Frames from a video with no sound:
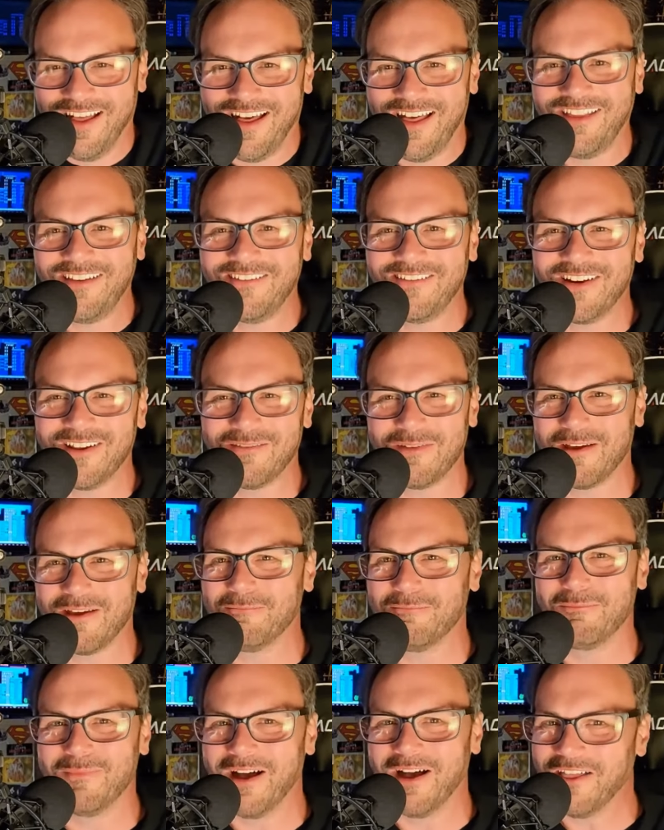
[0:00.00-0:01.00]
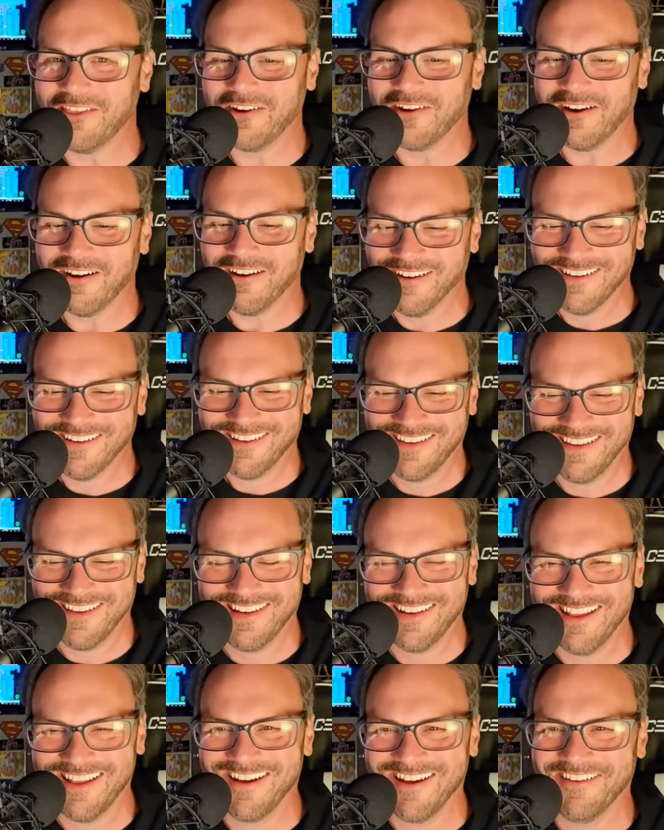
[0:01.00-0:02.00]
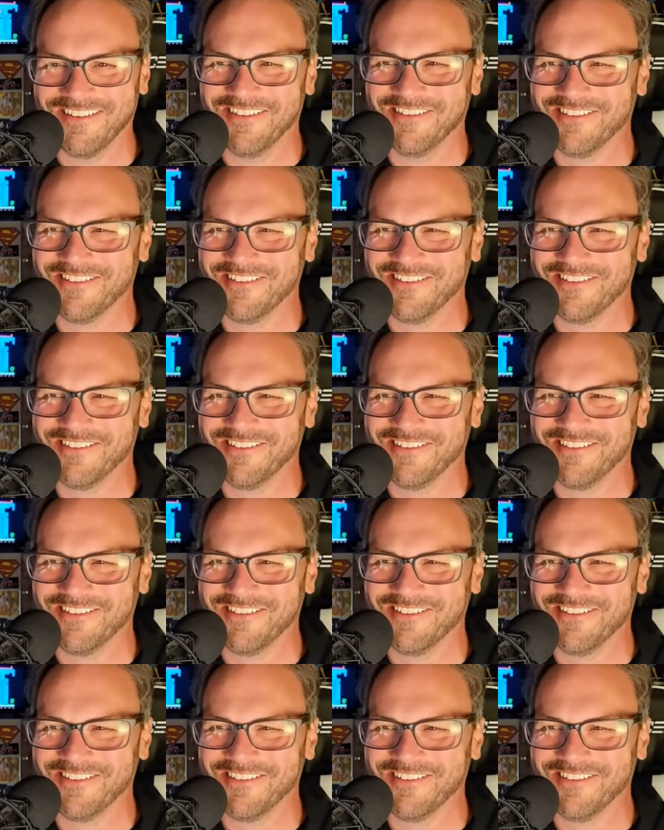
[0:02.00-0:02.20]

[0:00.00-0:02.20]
I don't want to be a mother. You know,